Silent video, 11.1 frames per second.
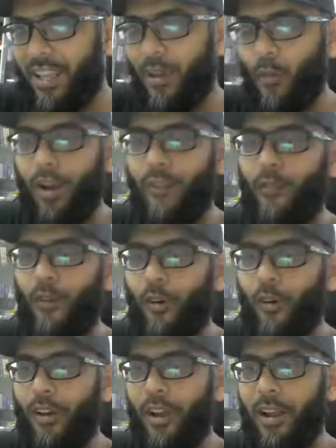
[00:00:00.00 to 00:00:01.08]
one
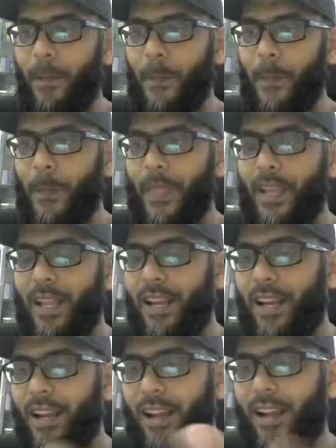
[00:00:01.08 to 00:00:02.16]
for
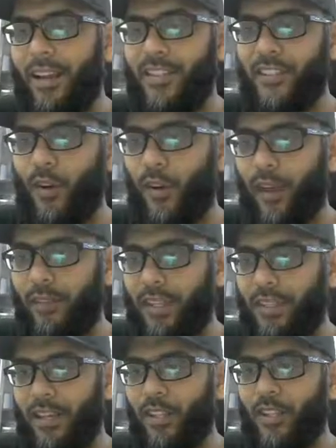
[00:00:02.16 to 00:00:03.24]
a restaurant, I think.
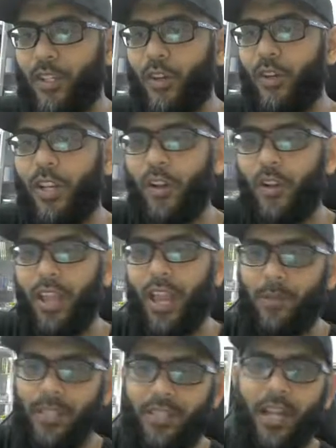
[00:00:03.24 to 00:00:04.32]
It's good.
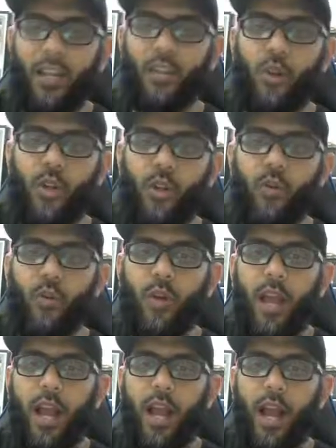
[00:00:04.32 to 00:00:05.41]
I'm just trying to show you
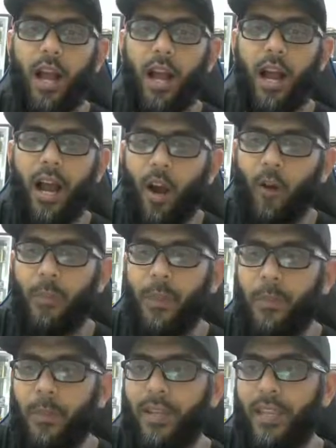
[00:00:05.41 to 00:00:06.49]
how
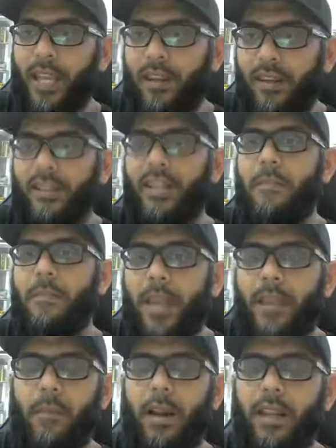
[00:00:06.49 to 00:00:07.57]
people can literally
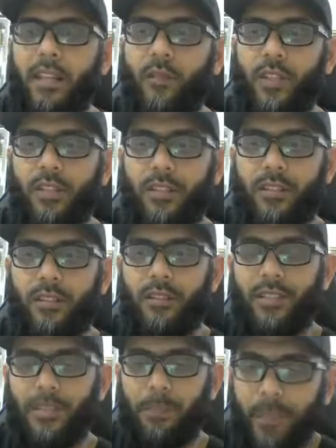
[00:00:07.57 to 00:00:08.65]
make money with
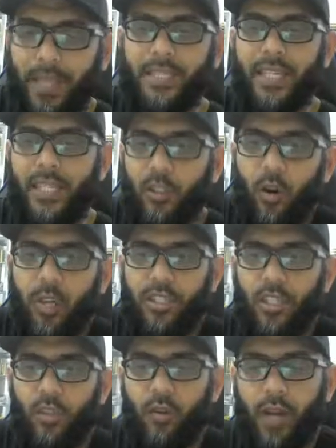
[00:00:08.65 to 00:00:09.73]
the basic knowledge.
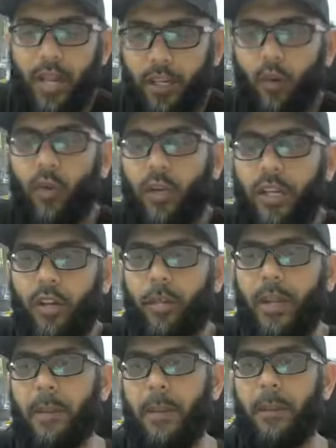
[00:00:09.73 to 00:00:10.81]
I know
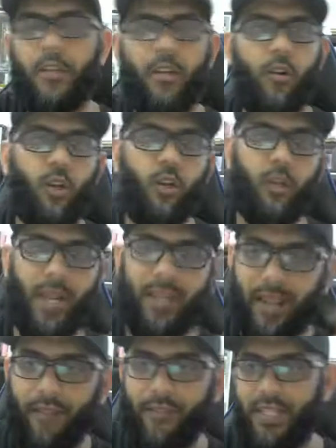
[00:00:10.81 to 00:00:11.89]
many people not good at
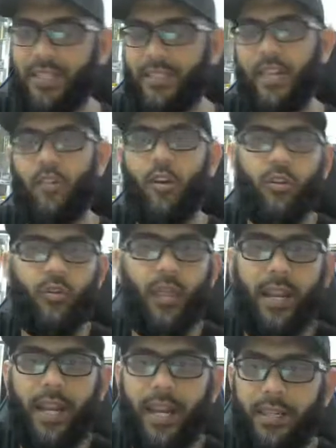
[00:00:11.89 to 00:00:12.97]
graphic design, not good
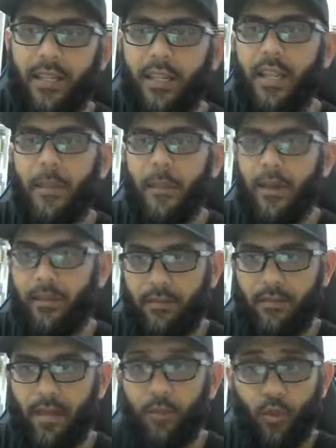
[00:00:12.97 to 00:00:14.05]
at editing, but
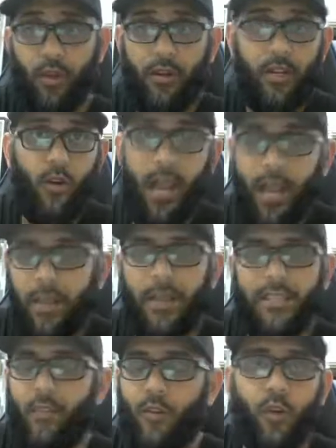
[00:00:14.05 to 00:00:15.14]
I'm sure I
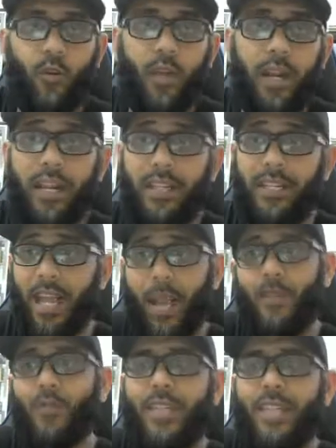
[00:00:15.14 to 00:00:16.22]
myself not good at editing.
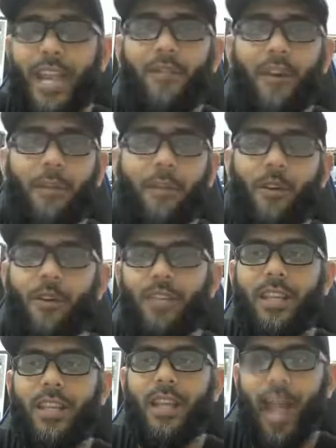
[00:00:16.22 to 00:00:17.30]
I'm using Canva because
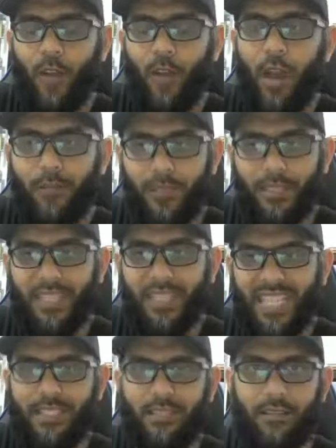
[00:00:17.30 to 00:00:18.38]
I know I'm the
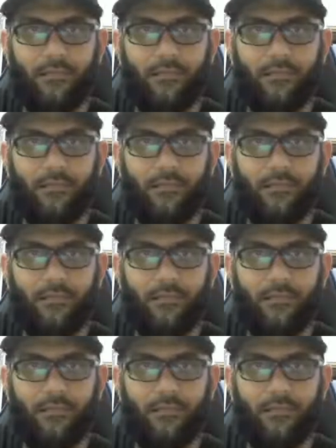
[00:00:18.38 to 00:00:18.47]
least